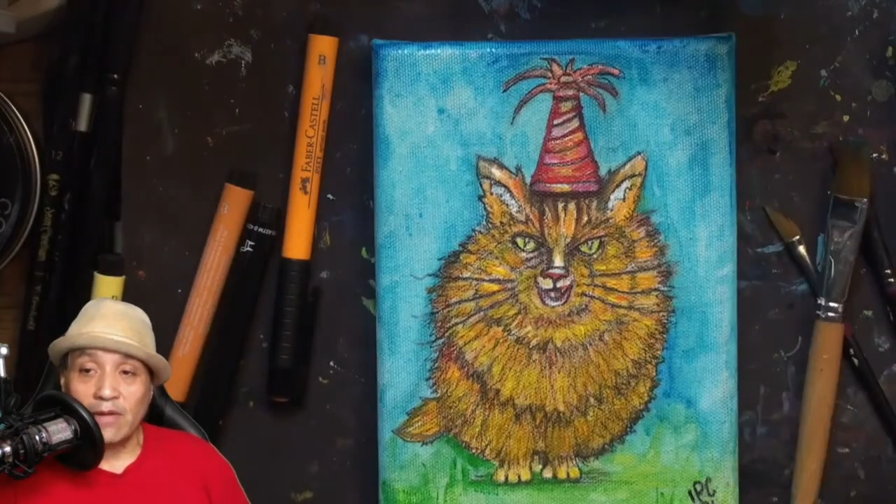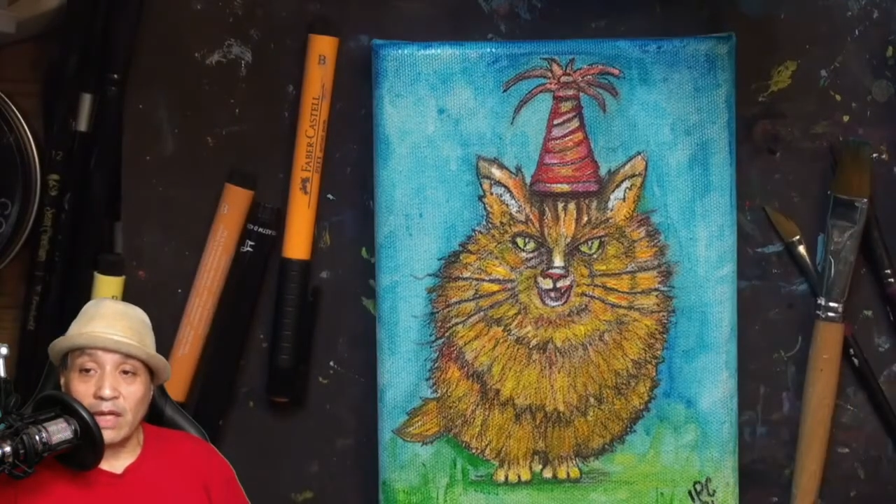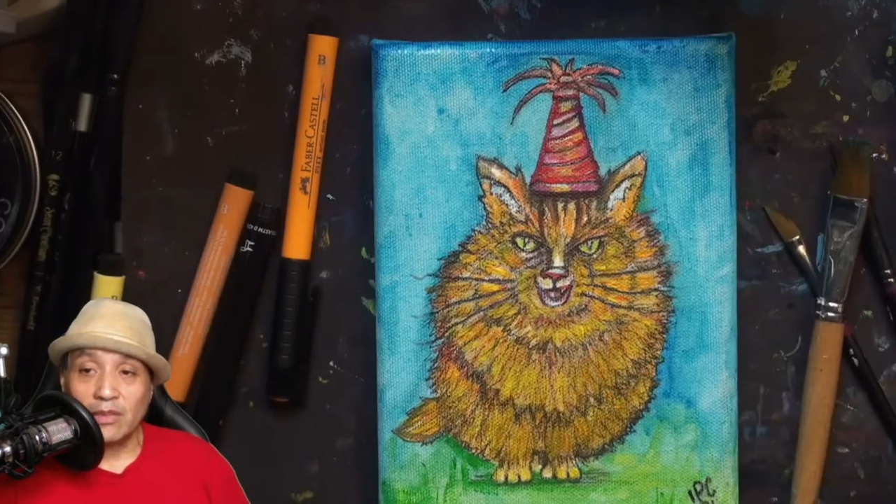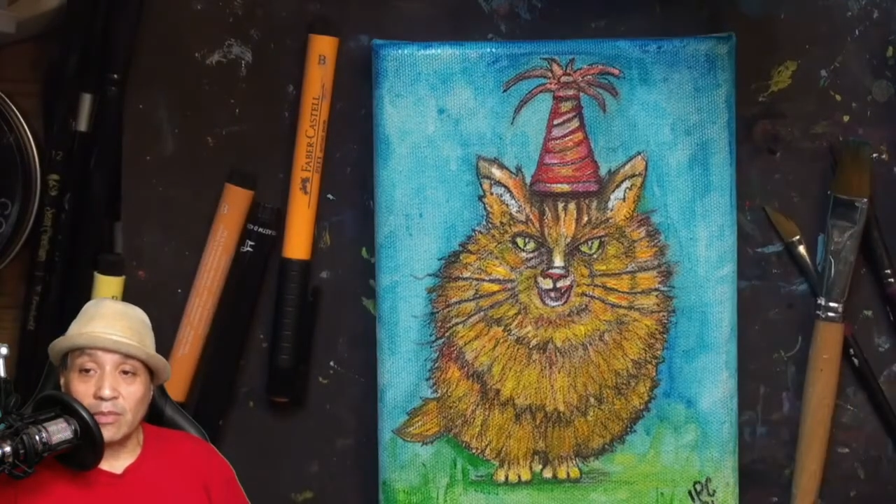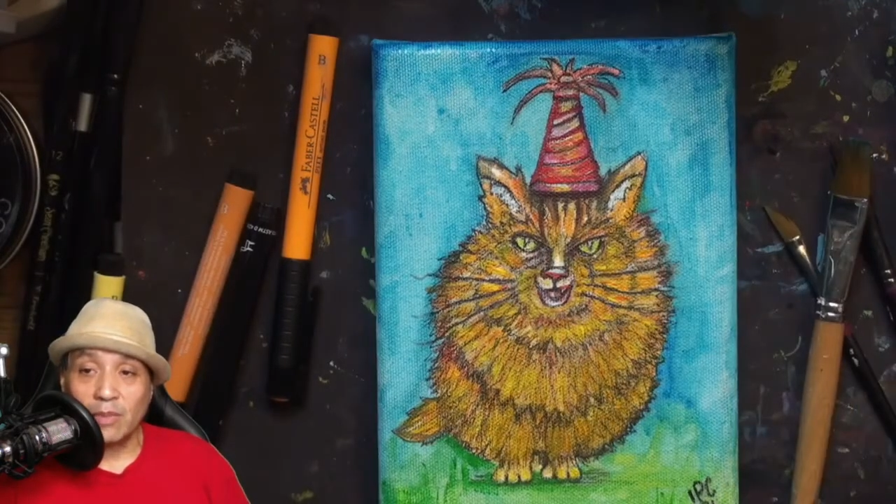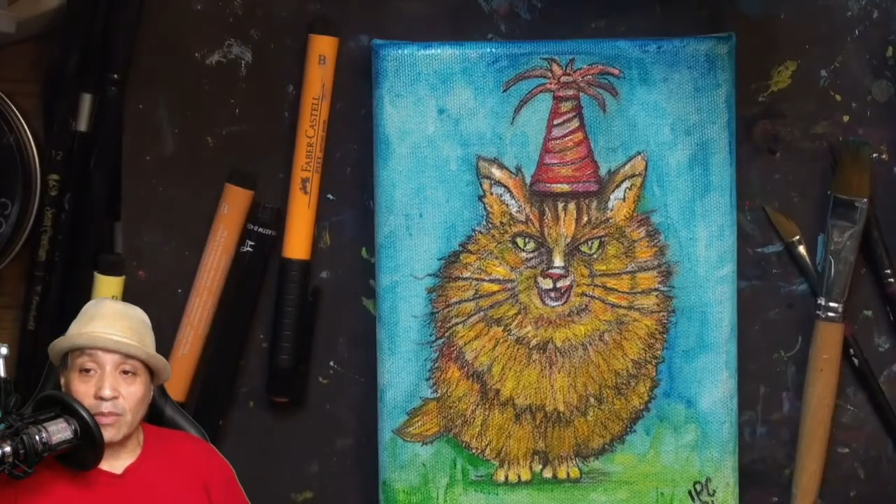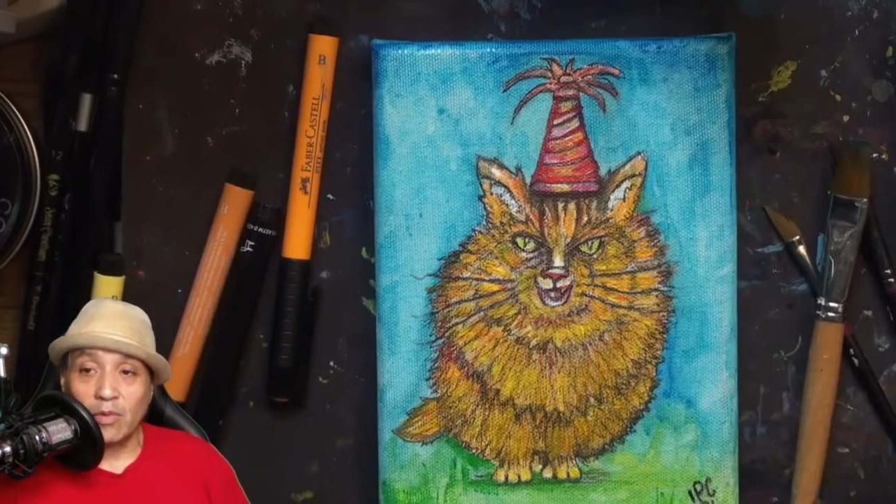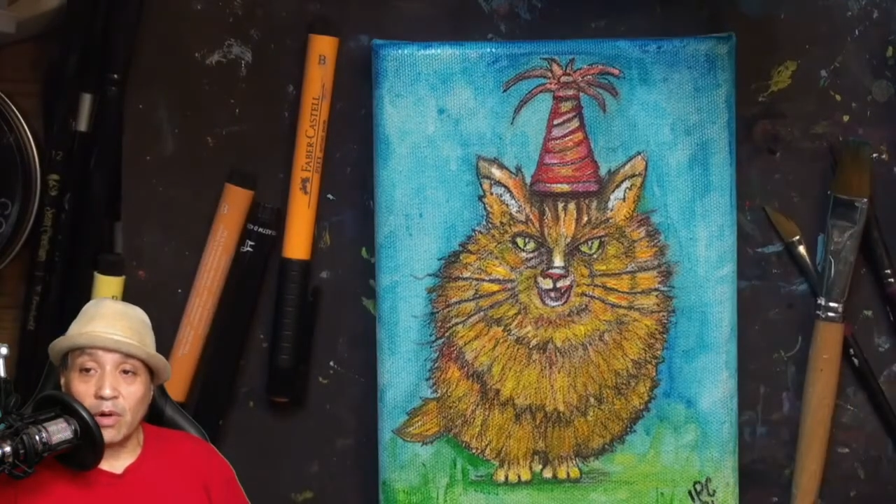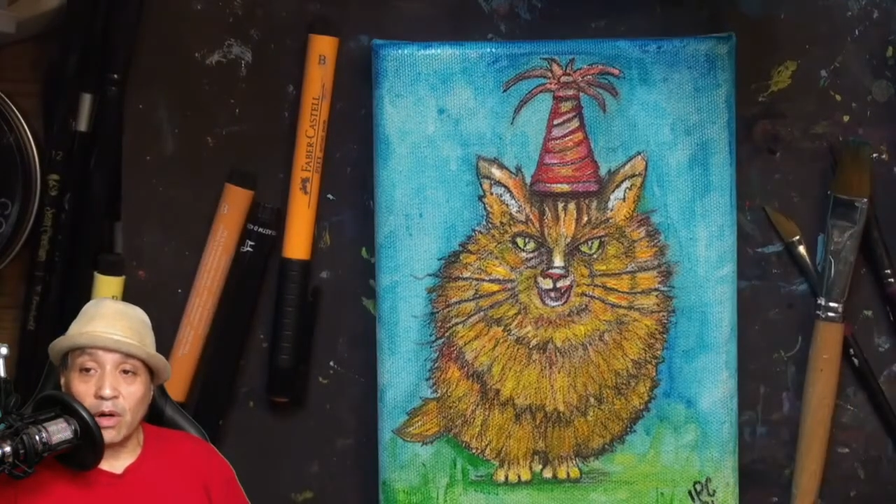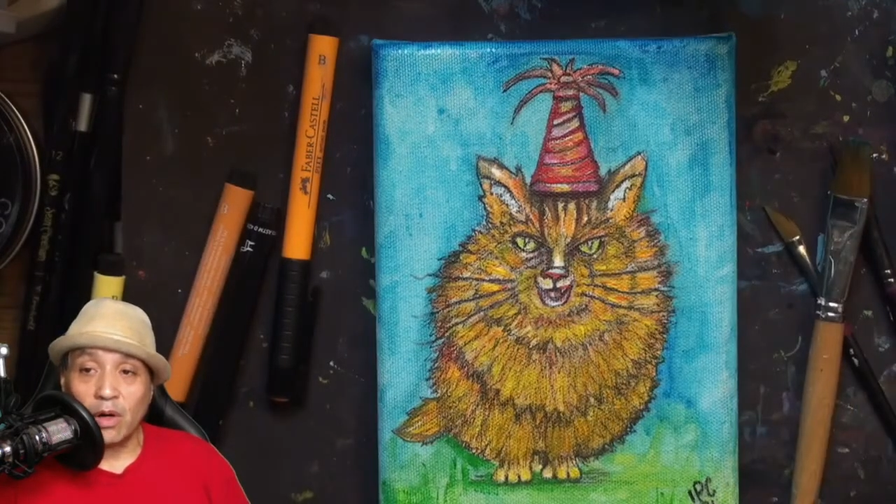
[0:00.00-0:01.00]
it as a
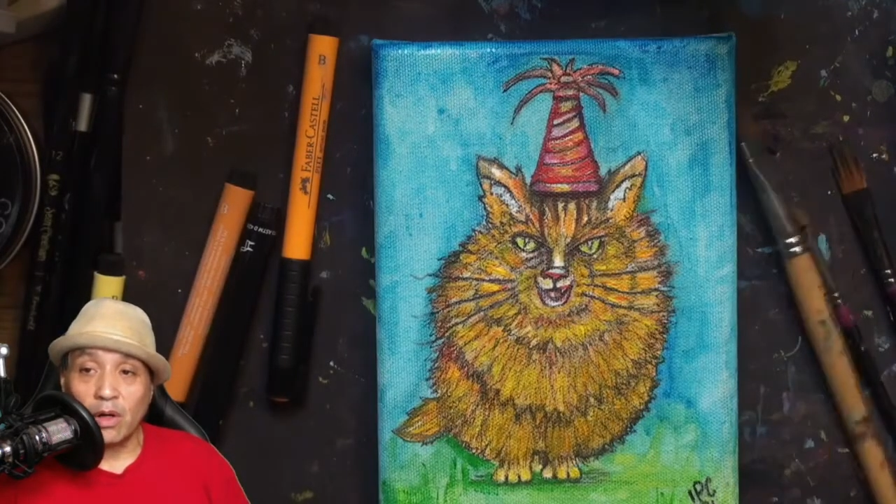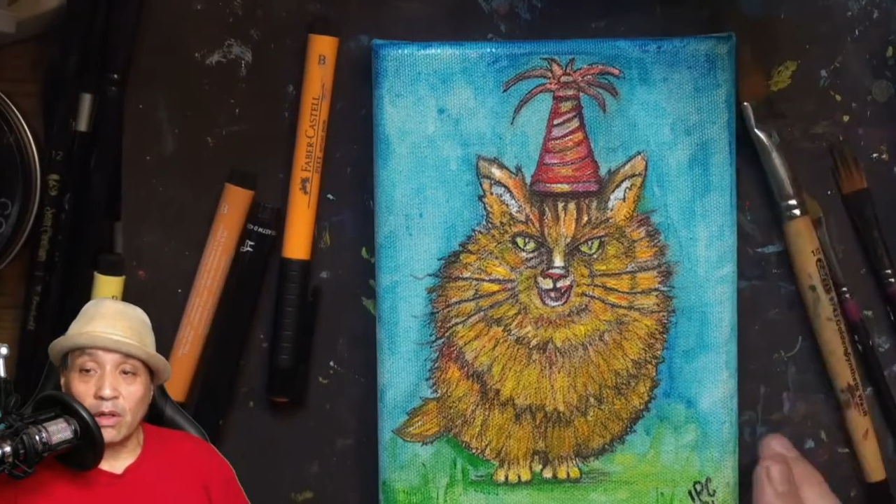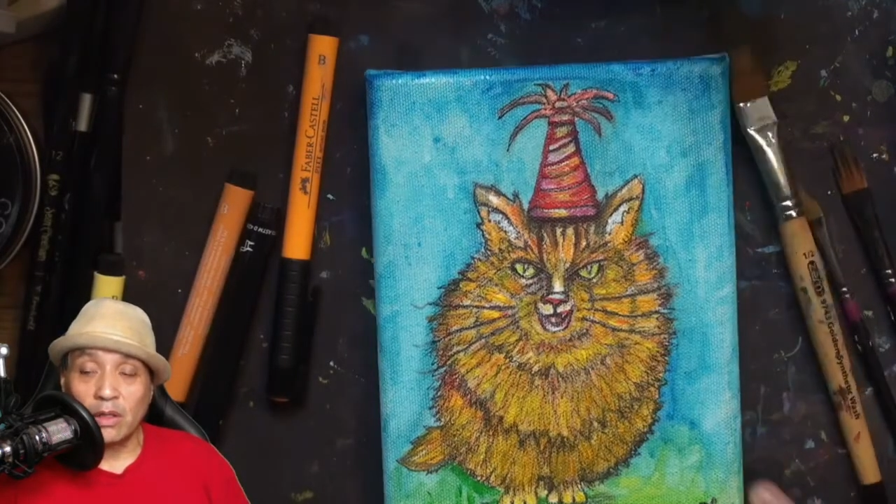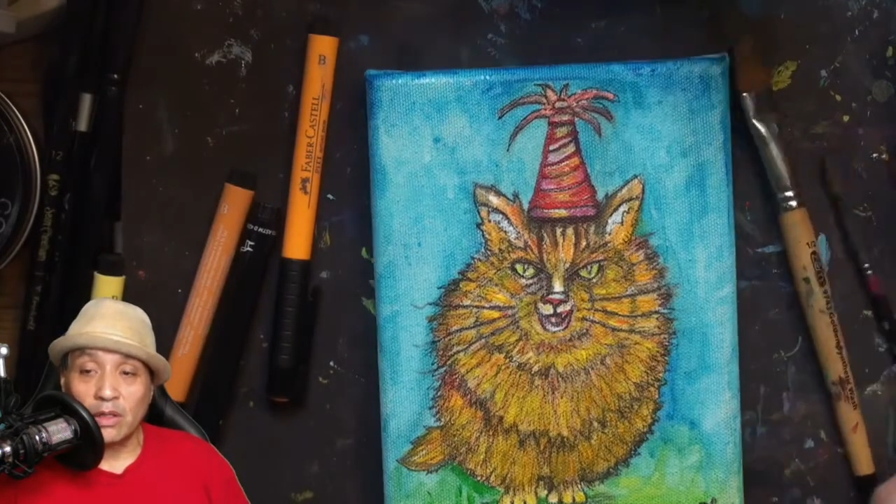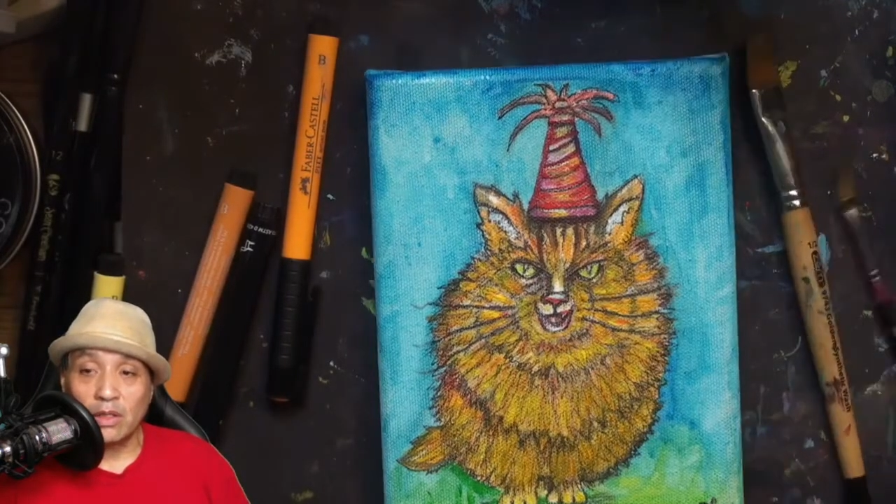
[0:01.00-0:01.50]
memoir and a